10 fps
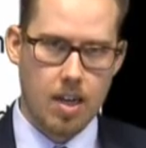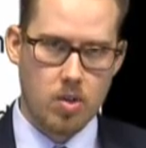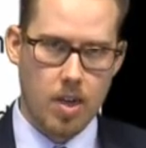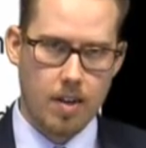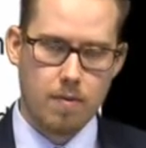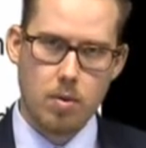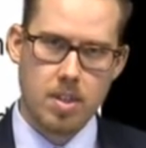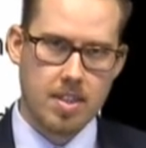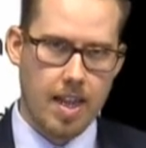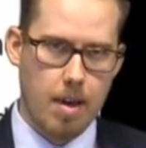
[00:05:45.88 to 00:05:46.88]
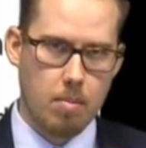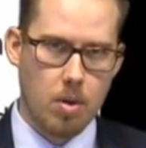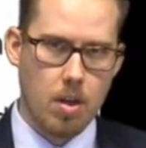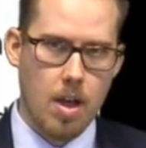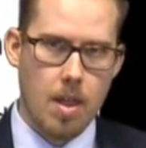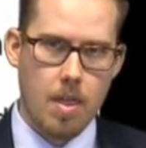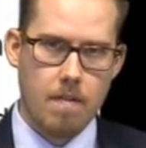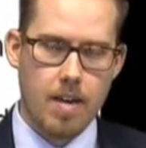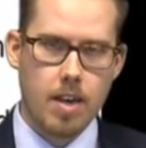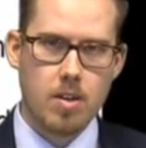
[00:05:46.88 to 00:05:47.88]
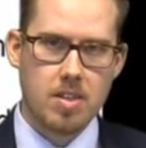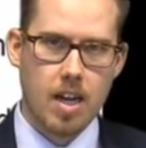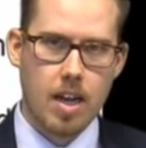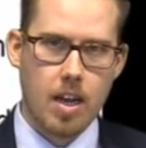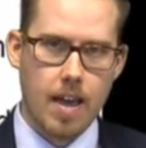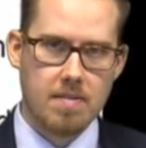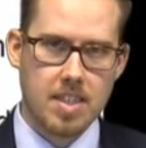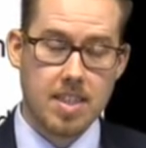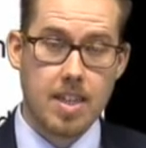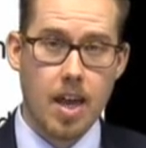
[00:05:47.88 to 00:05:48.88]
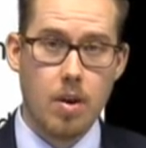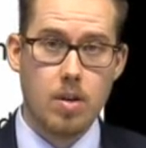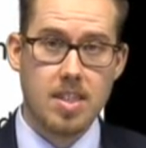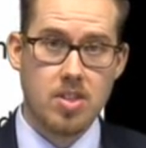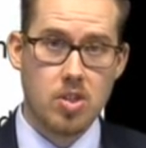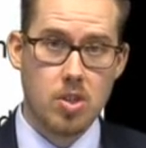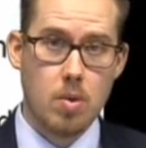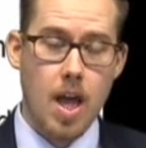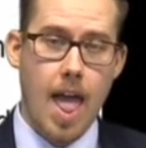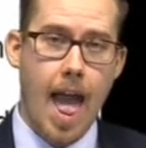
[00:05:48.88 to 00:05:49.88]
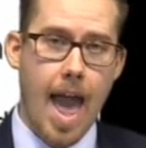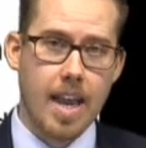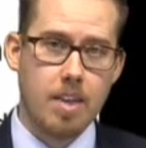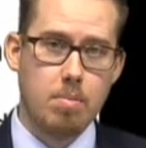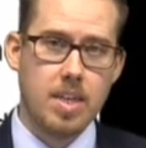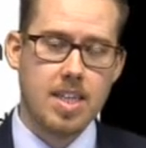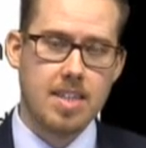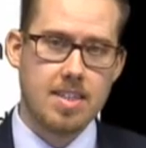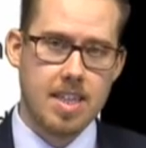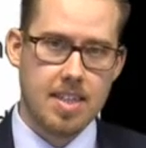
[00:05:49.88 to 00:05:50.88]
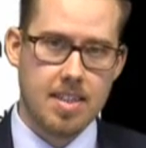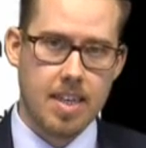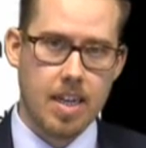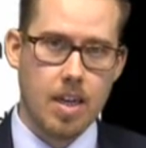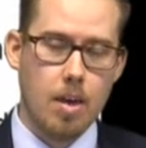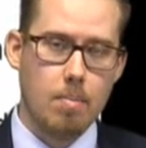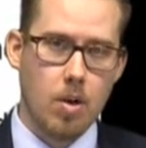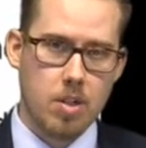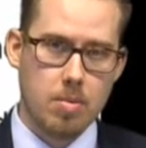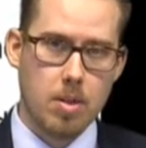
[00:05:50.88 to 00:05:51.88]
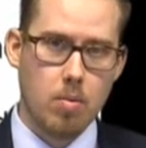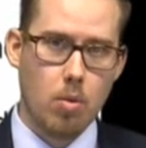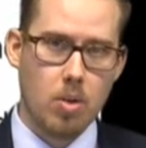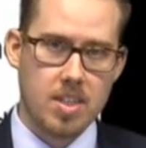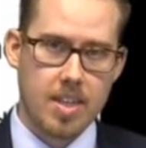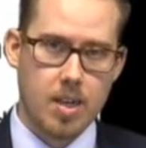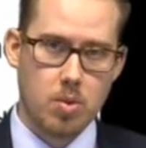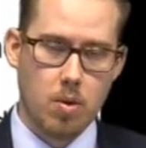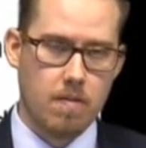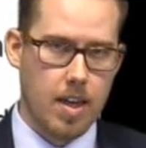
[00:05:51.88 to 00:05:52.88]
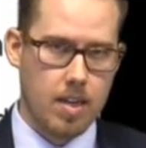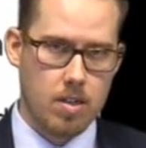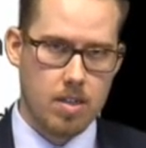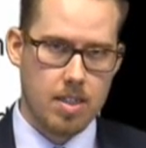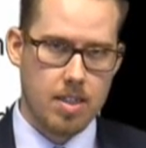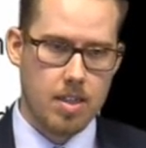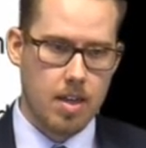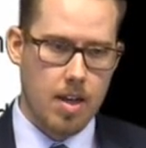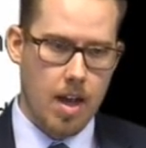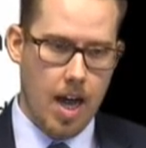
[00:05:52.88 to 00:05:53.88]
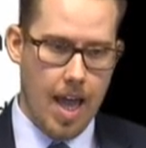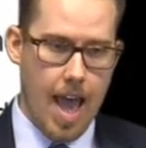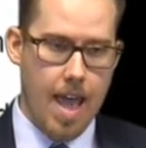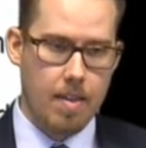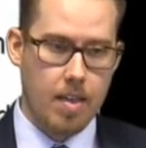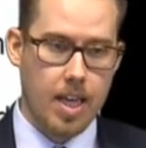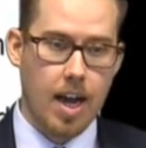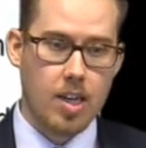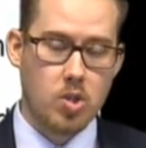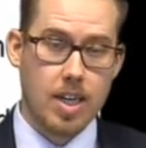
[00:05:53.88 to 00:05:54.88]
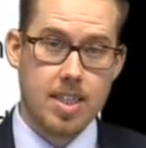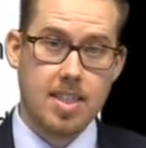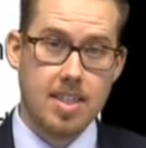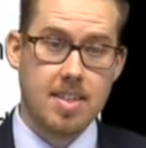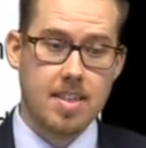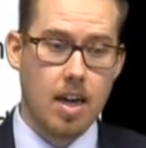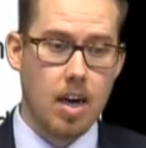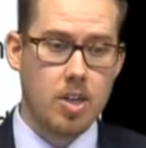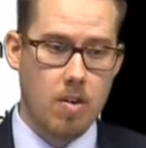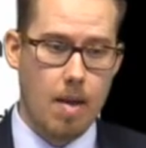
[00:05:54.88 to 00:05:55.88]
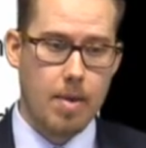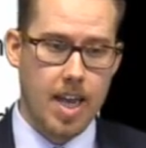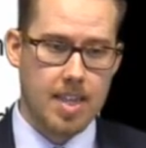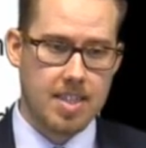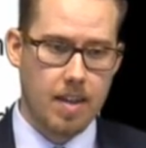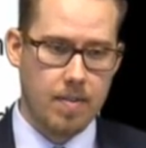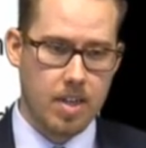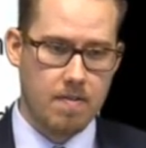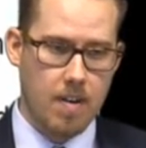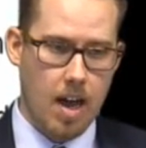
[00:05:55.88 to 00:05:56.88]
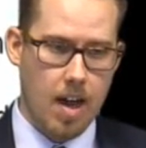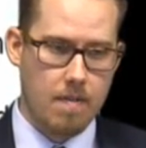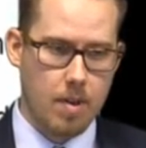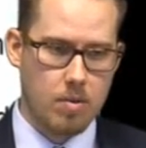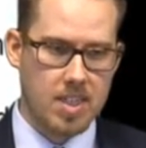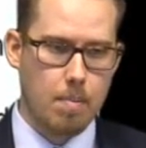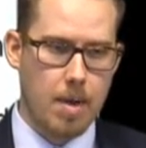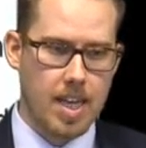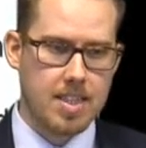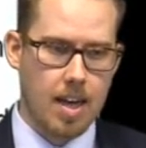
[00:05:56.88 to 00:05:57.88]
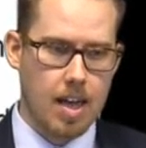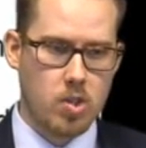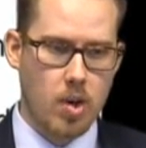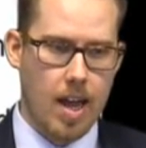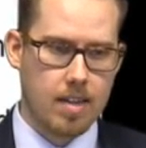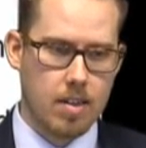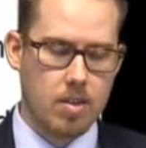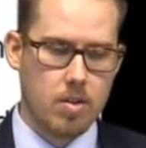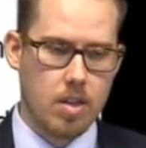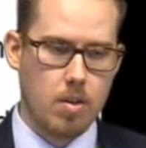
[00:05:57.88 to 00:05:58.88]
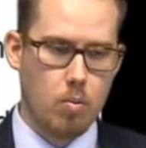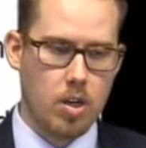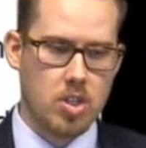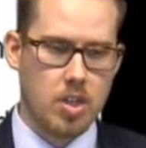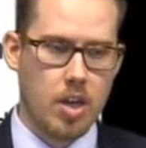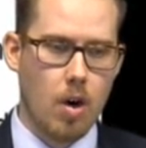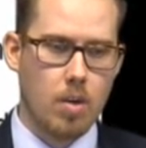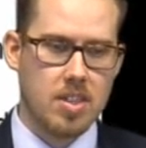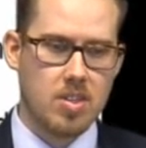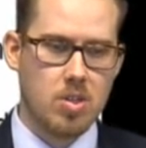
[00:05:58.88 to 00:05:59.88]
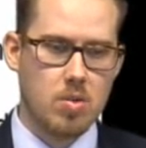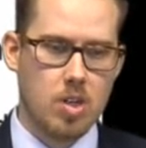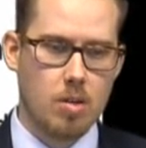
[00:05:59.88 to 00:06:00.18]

contract. For example, the vendors on Fssi Os3 had to be existing multiple award schedule vendors. And the contract existed under MAS 75. It was the base contract under which the OS2